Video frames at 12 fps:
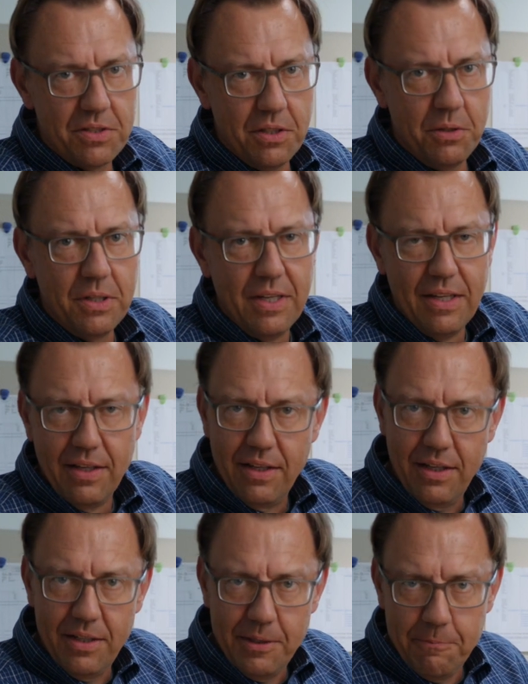So
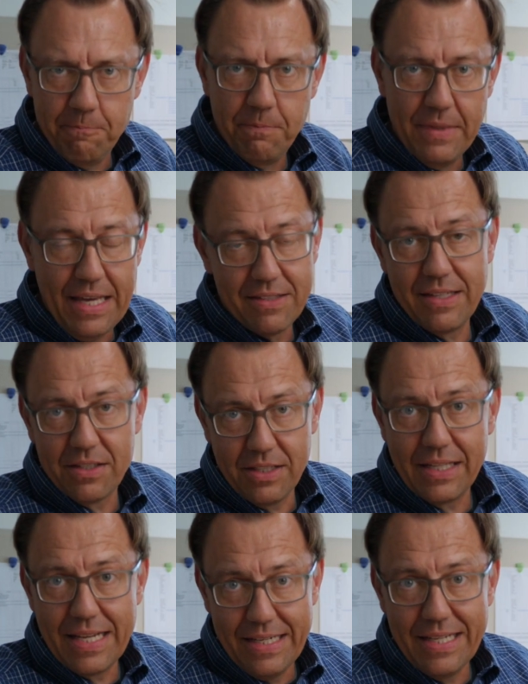um, that's
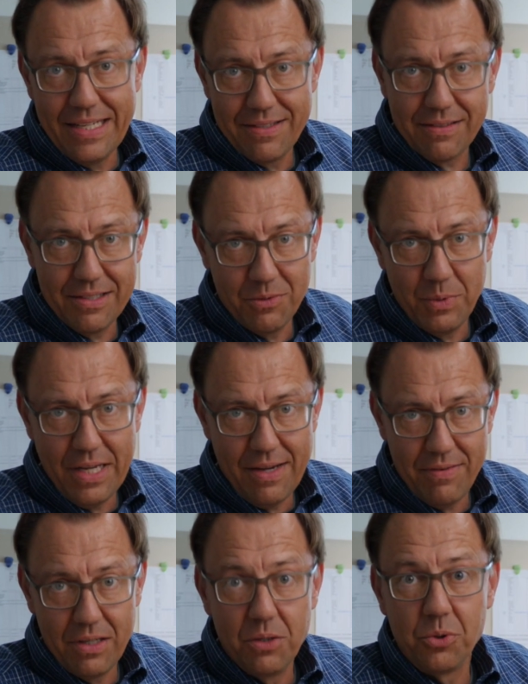actually kind of nice because we
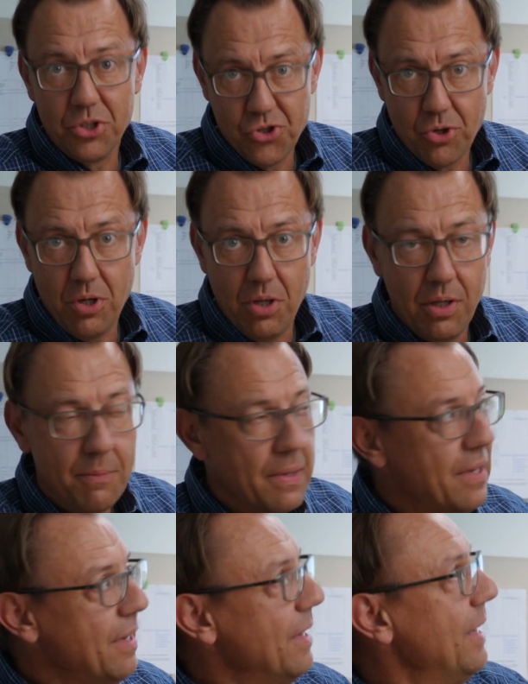have our own control.
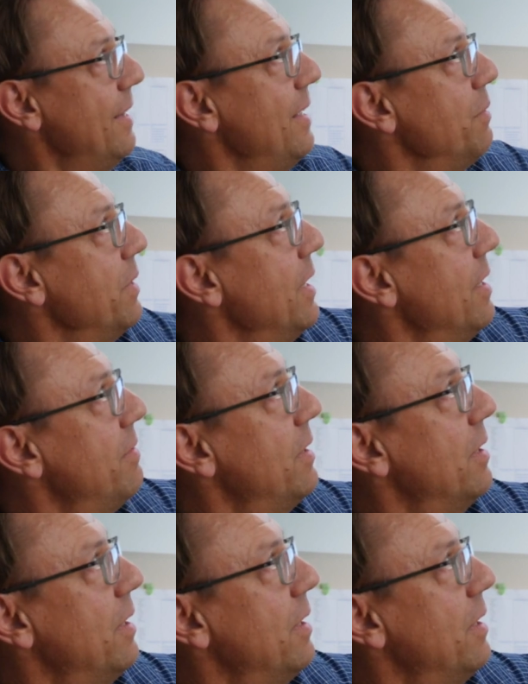And then we have a,